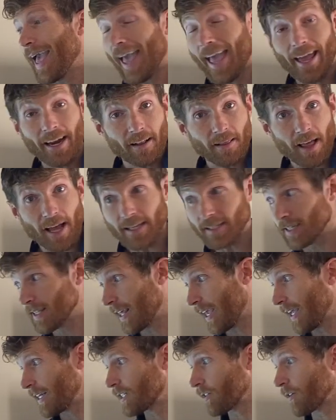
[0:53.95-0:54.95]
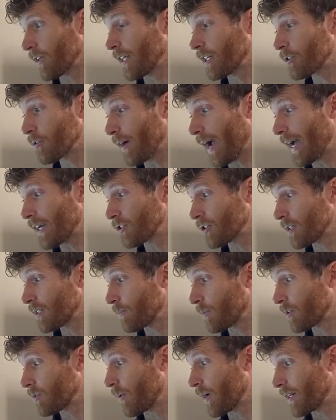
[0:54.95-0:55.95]
Analyzing the inter interactions
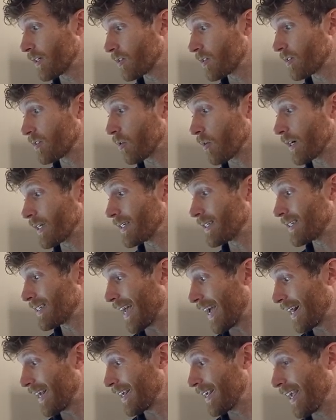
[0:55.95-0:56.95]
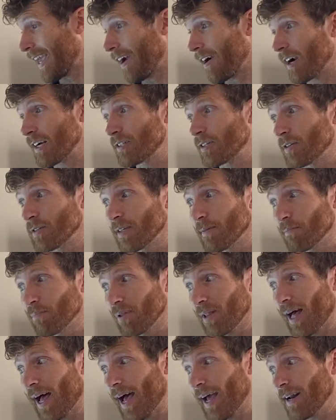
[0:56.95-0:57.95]
between a story's setting, characters, and
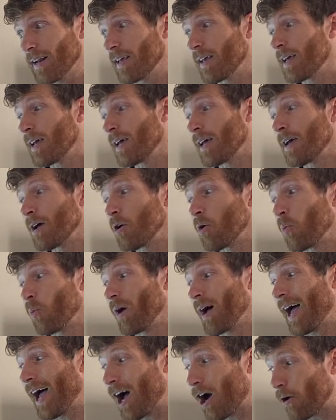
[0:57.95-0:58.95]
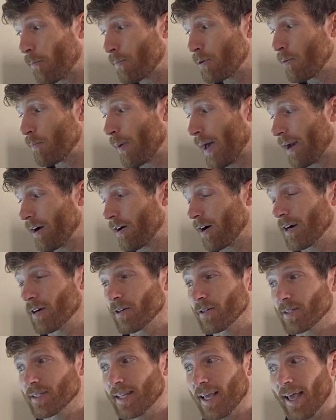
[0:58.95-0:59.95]
plot will help you better
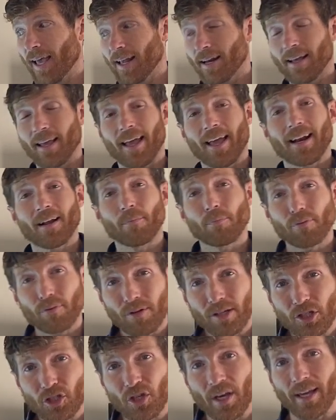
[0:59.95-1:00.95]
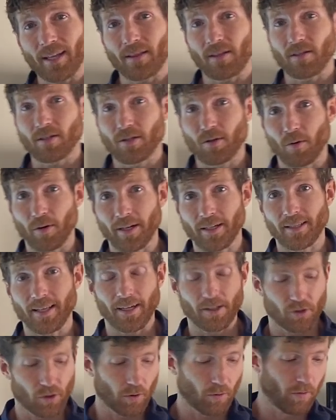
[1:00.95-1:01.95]
understand and appreciate the stories
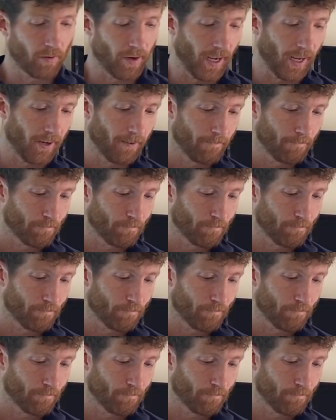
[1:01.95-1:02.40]
that you read.